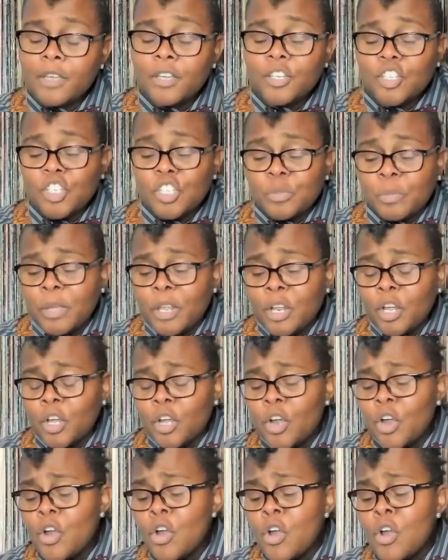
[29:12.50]
She's been a
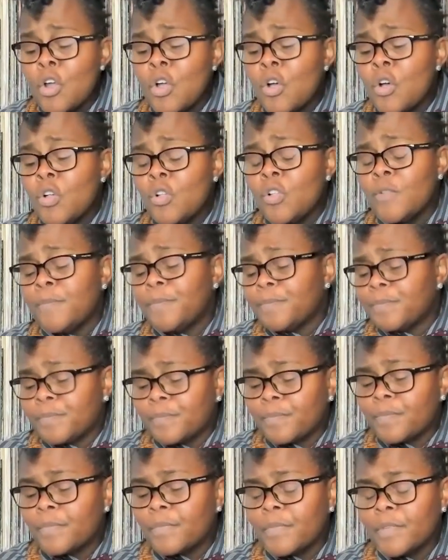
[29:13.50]
girl
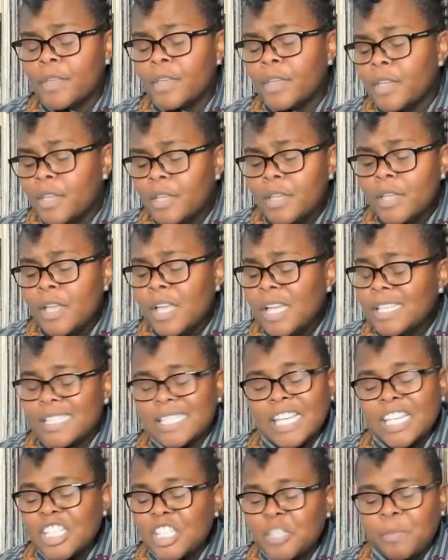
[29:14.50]

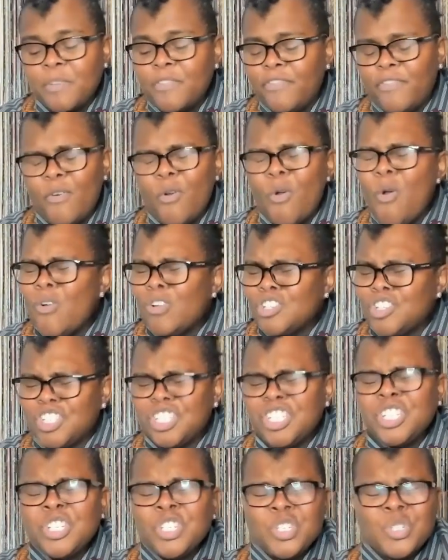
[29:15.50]
since before
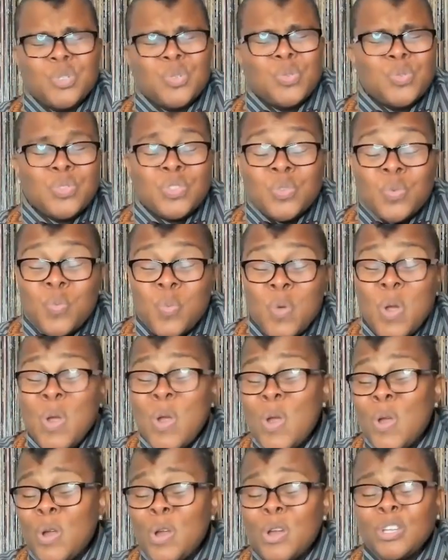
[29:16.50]
she knew the
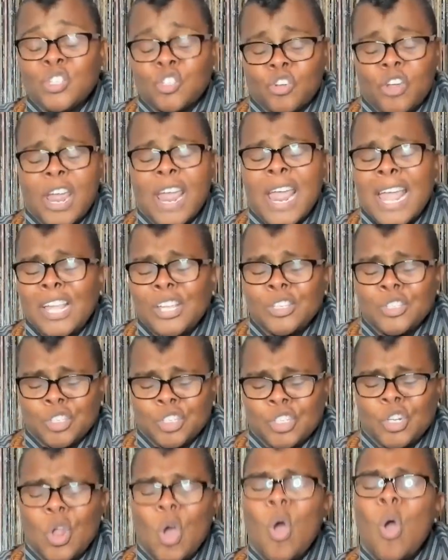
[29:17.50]
word trans
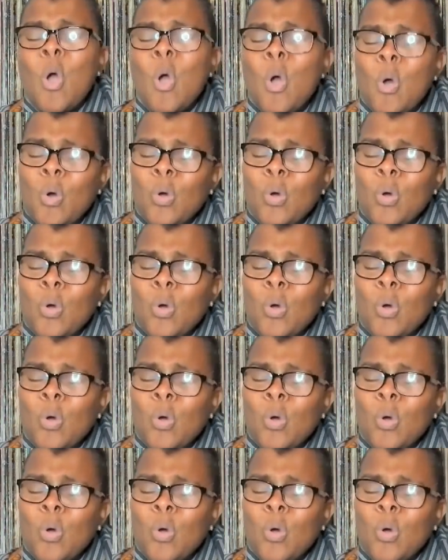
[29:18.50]
at all.